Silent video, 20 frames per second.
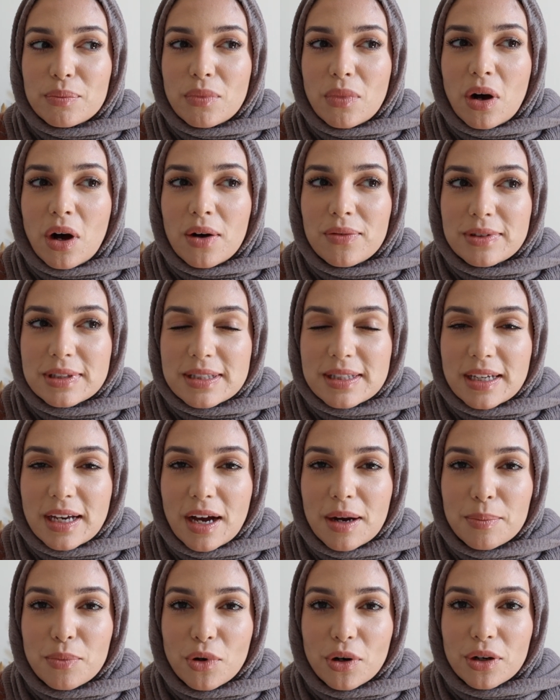Obviously,
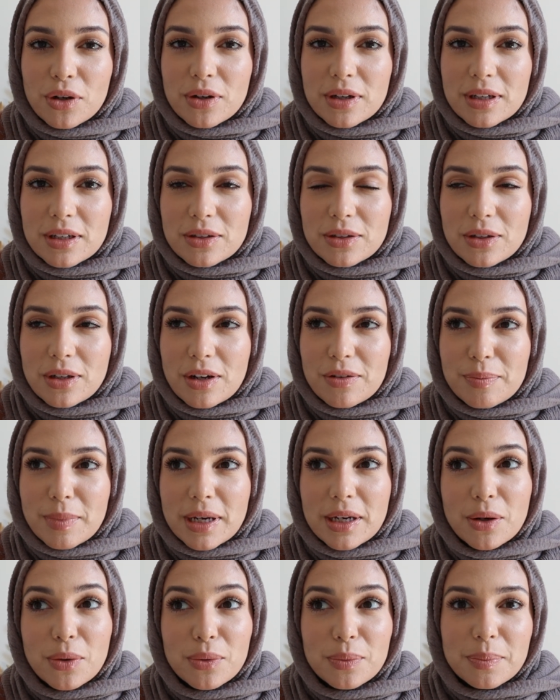I'm more critical of
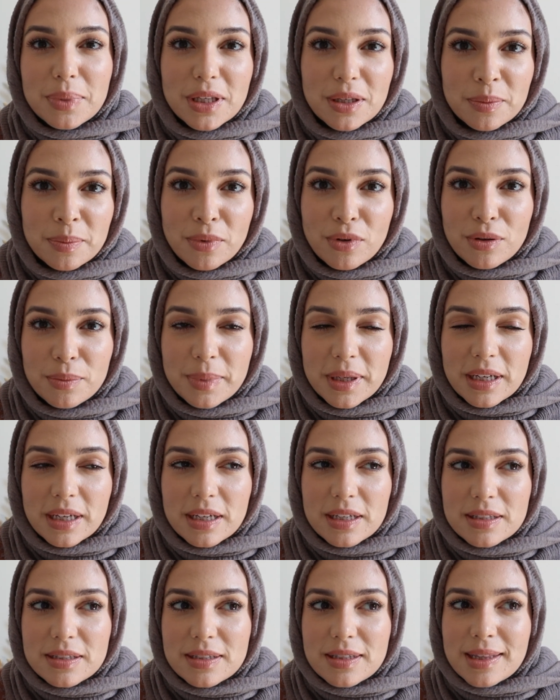my own people
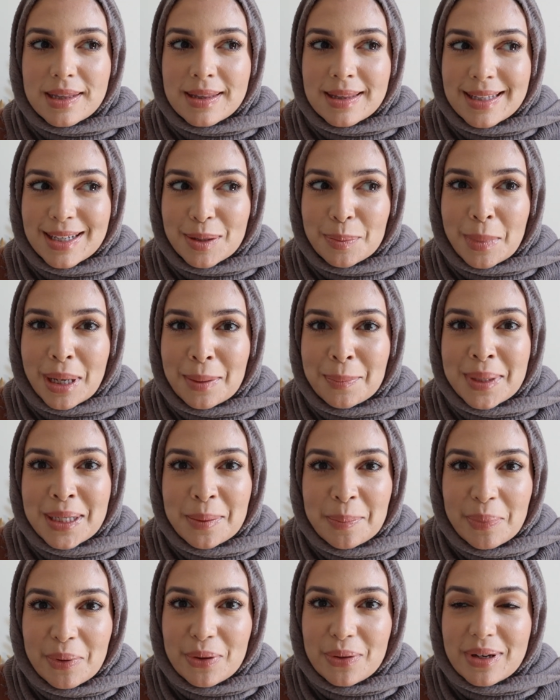because they're my
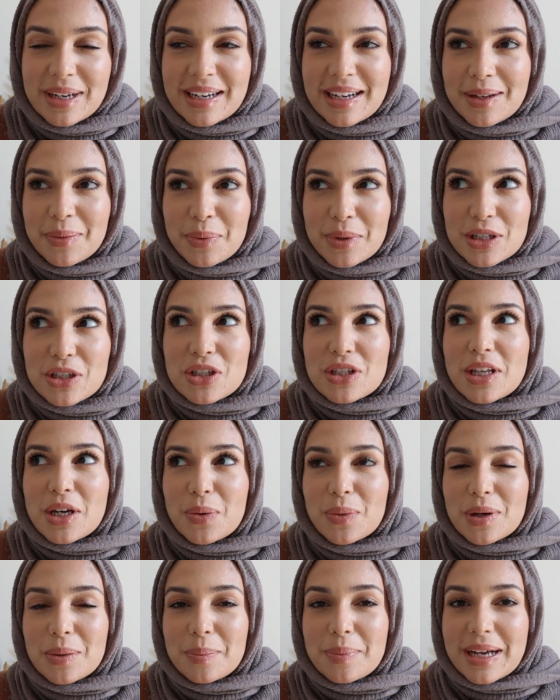people and I wish they
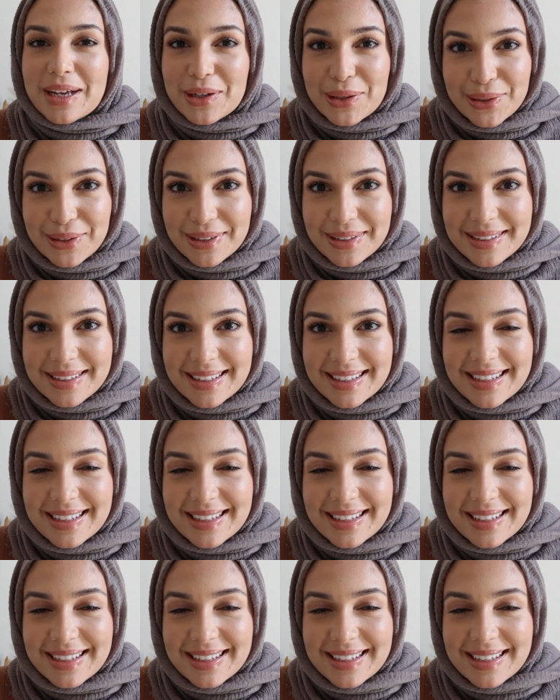were better.